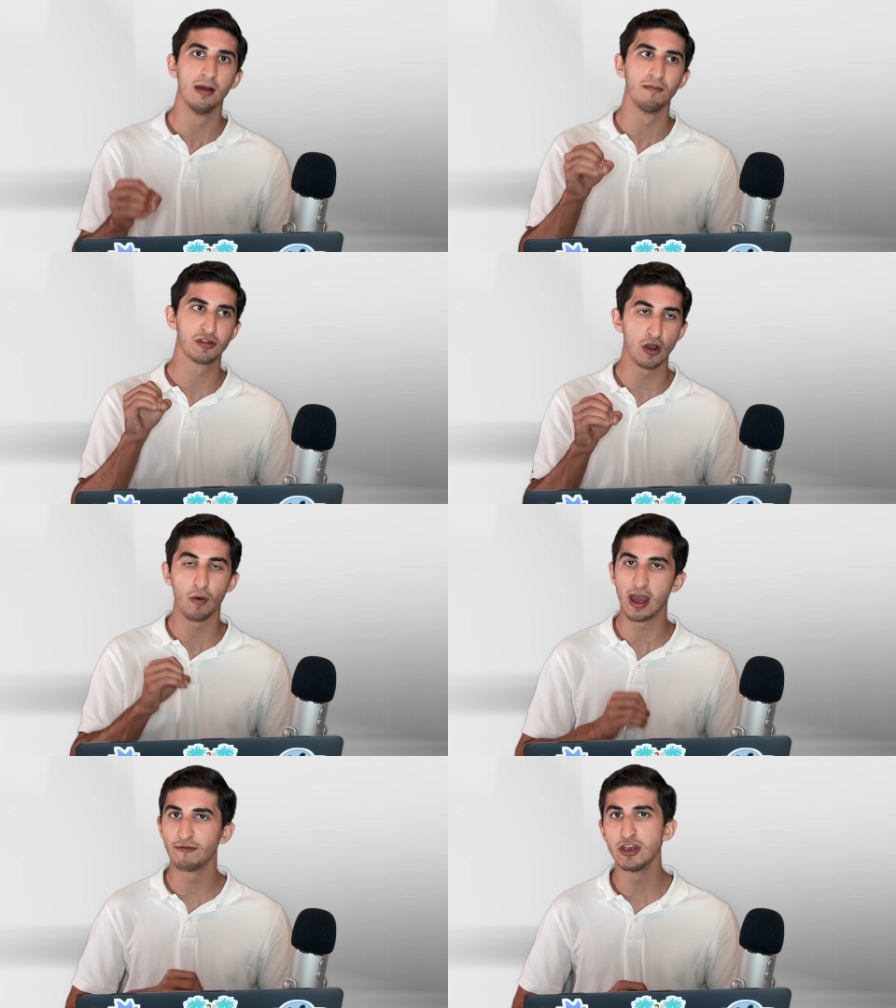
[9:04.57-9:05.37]
So
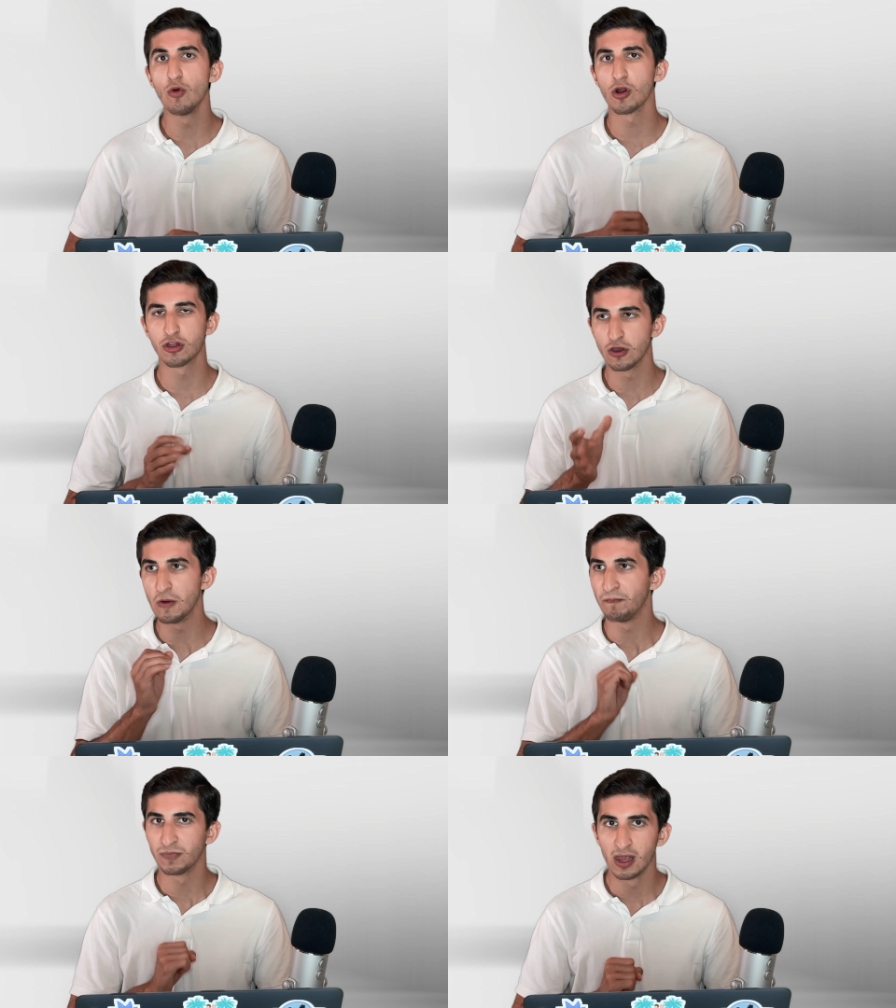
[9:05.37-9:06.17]
if you were to
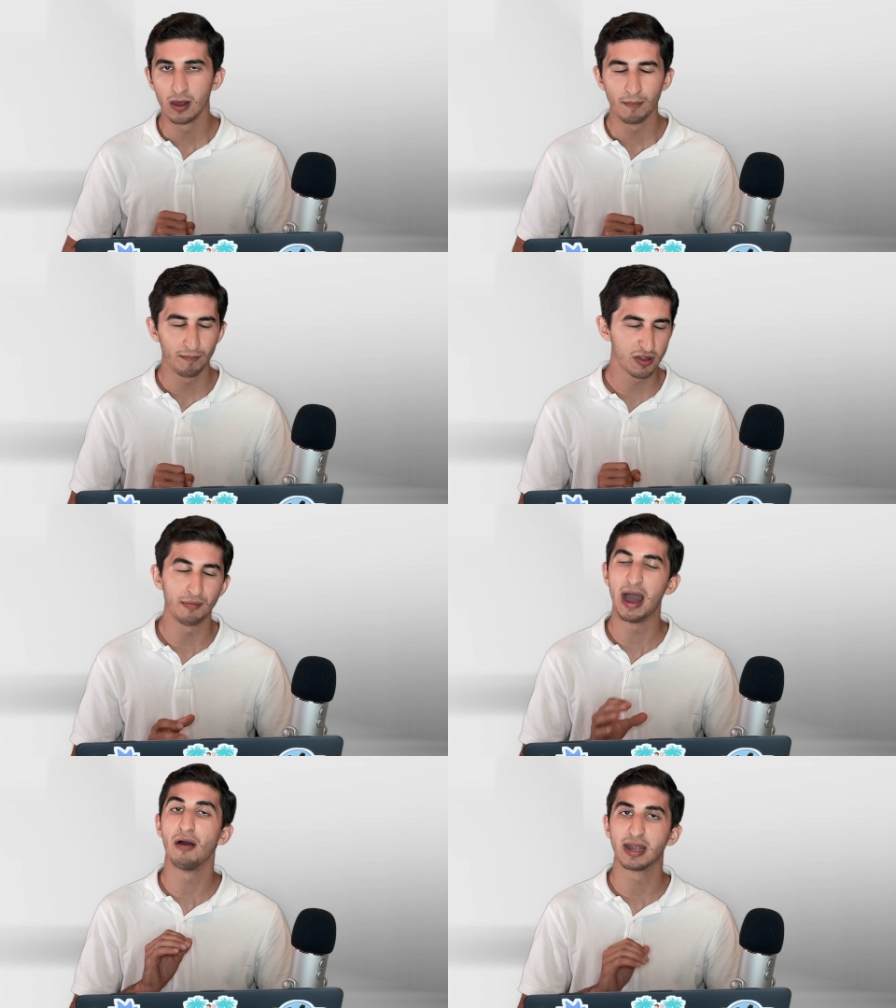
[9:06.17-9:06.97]

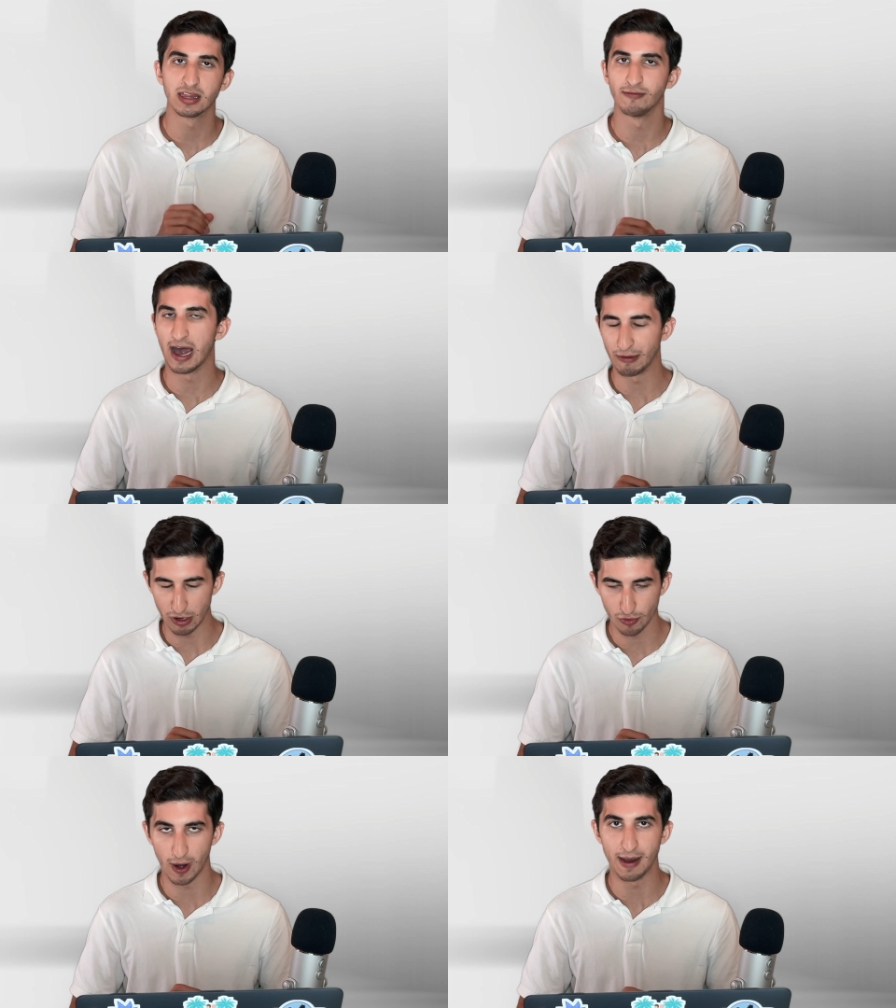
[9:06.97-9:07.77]
somehow get the
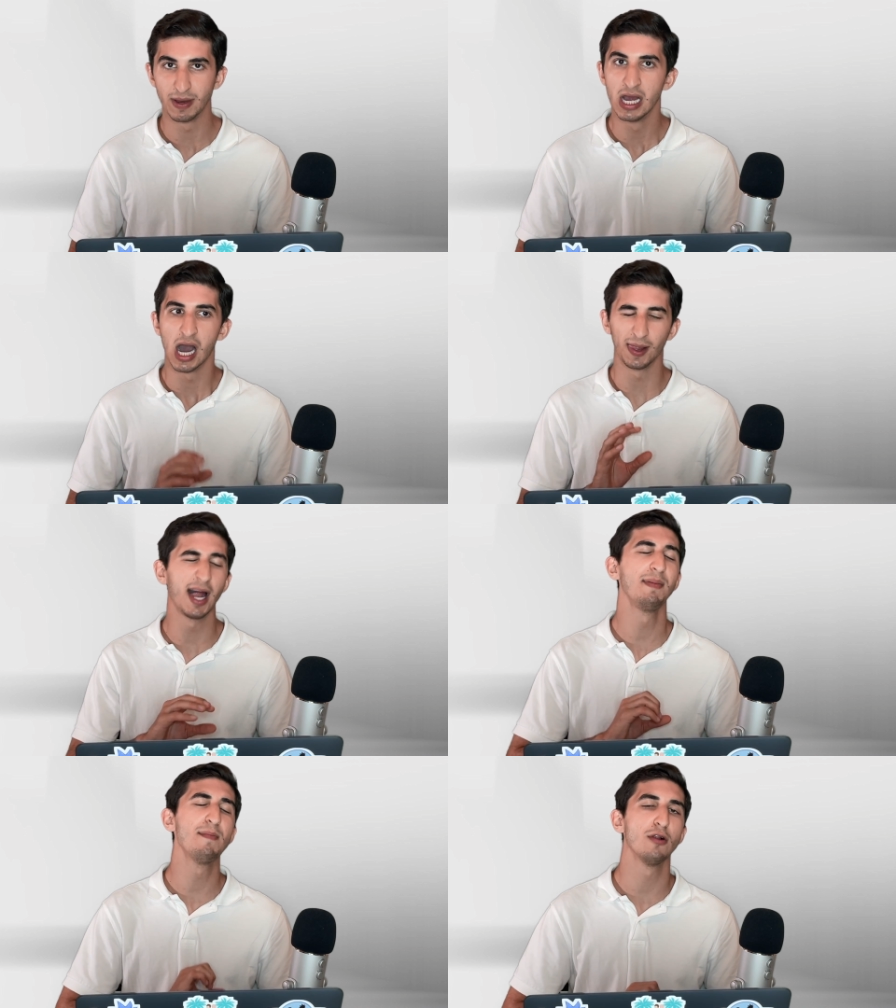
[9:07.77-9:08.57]
virus, right, a lot
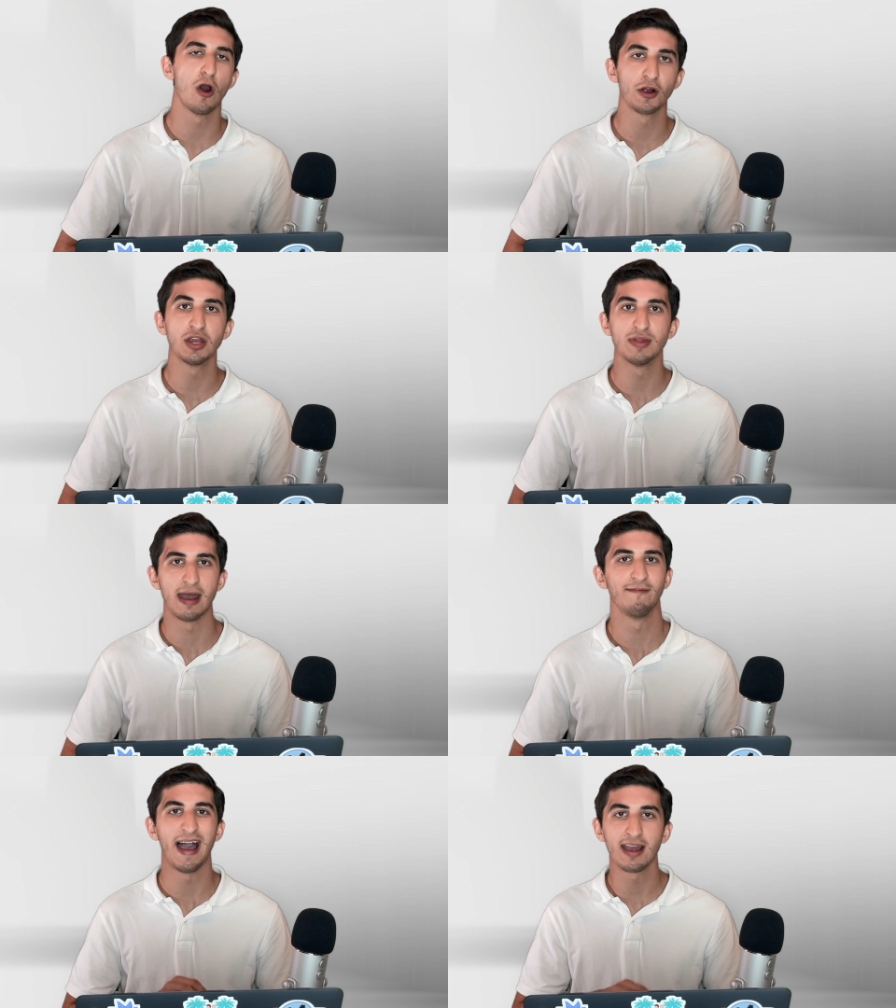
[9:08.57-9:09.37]
of people argue
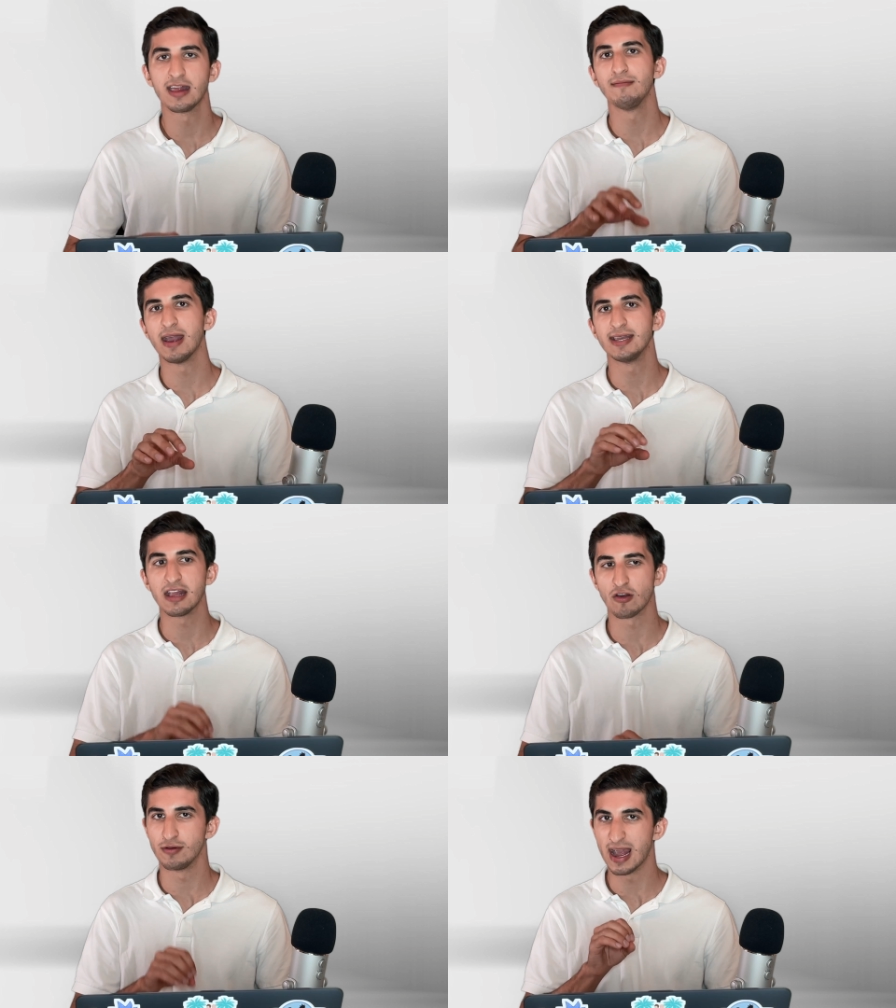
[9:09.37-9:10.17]
that vaccine mandates
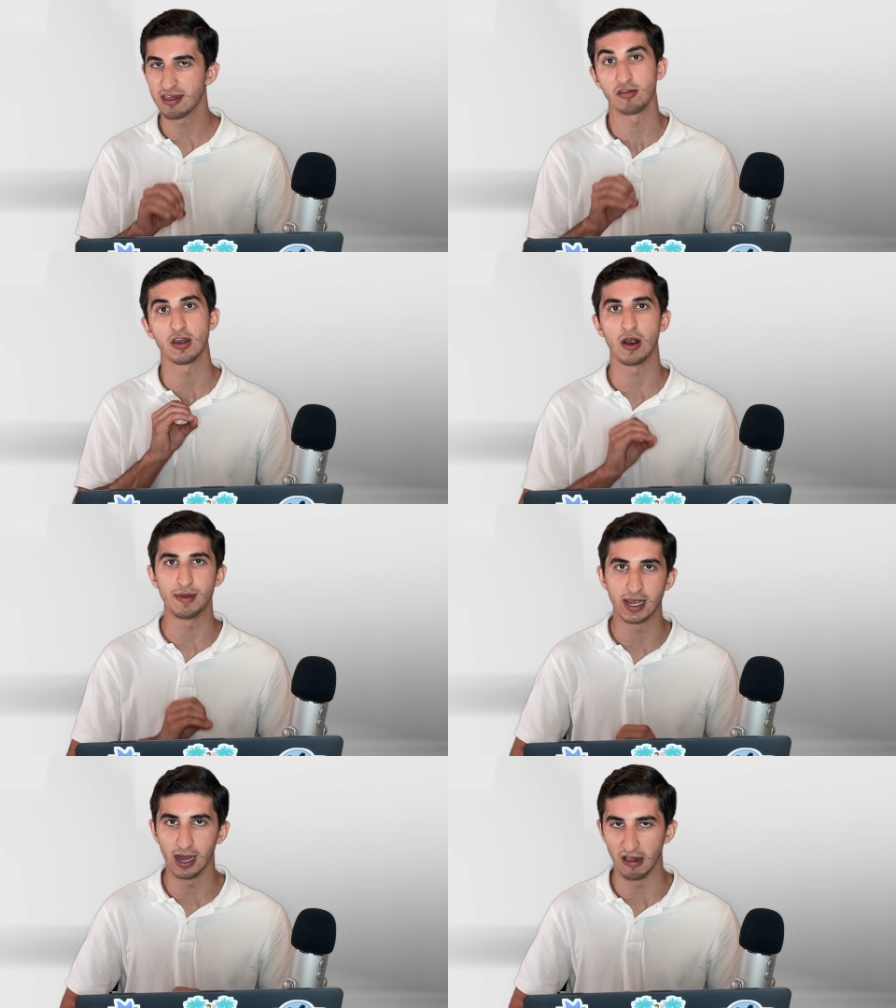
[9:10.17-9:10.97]
are necessary
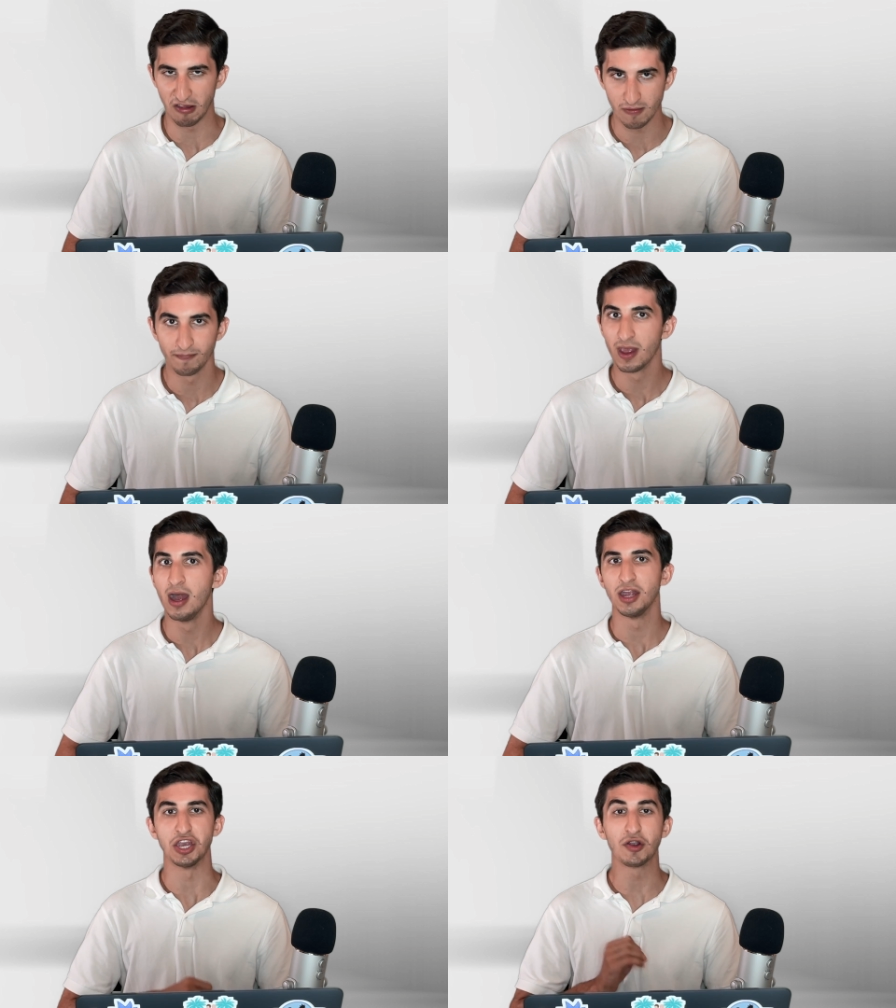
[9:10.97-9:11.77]
because
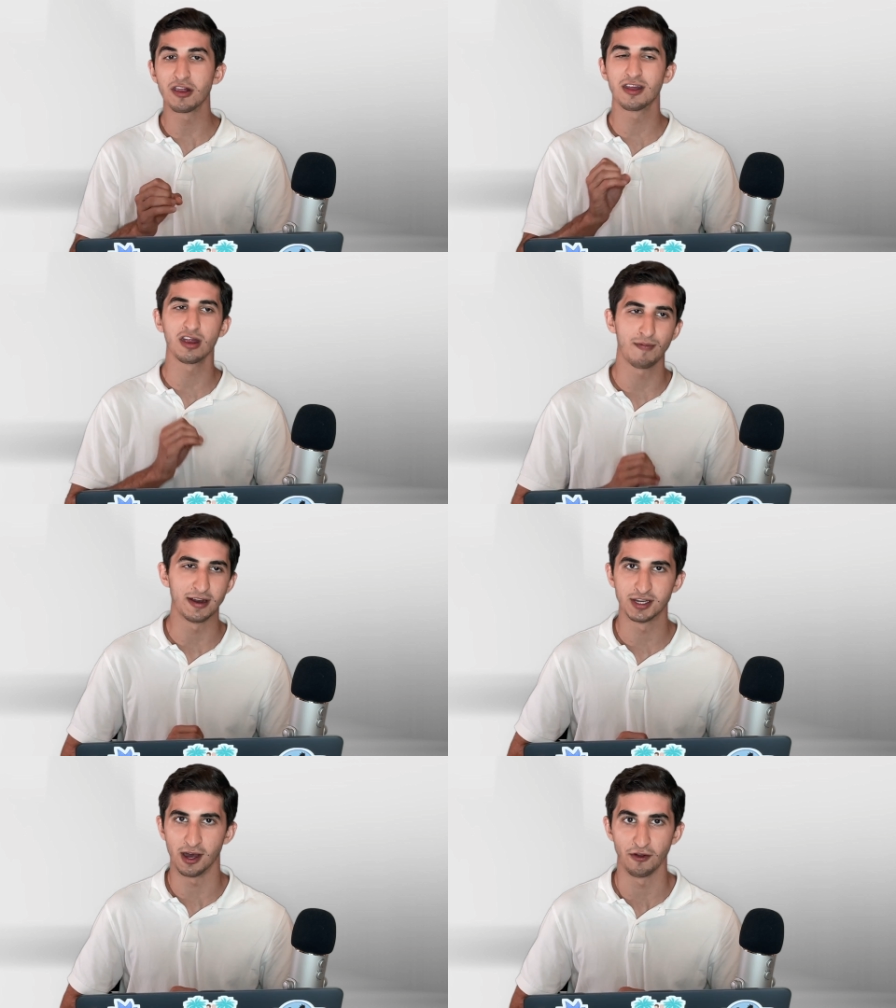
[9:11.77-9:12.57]
you can still spread it
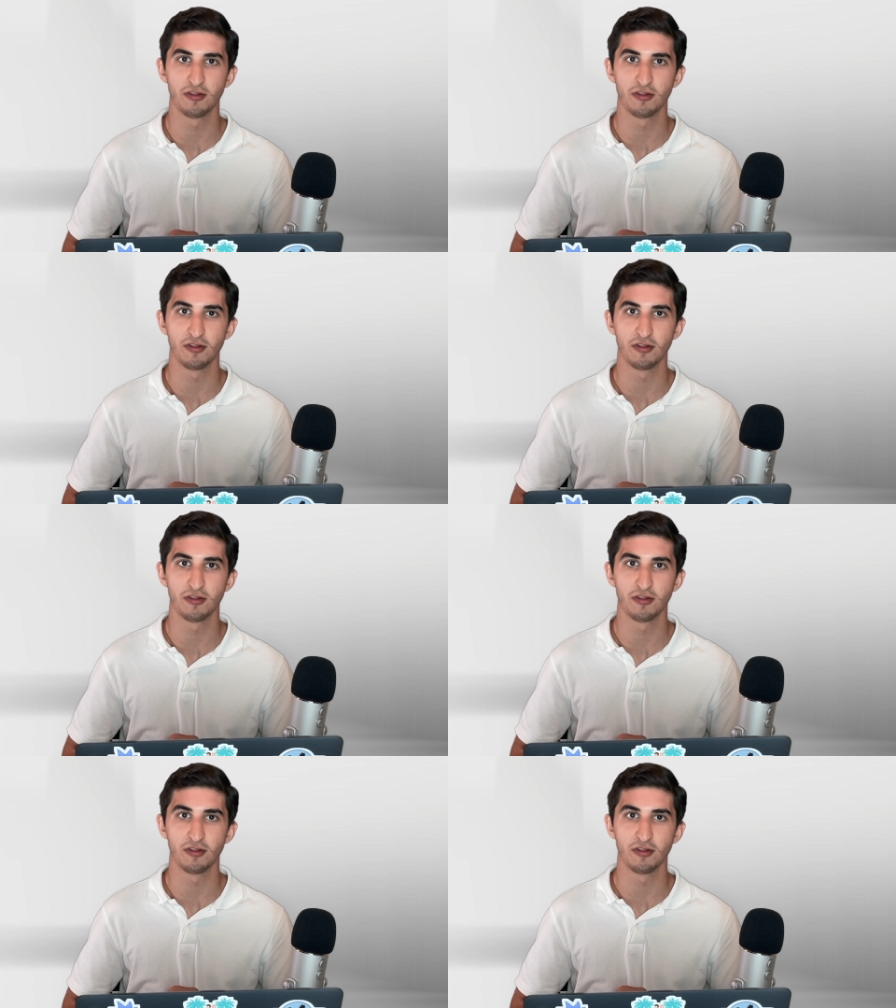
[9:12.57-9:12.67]
to others.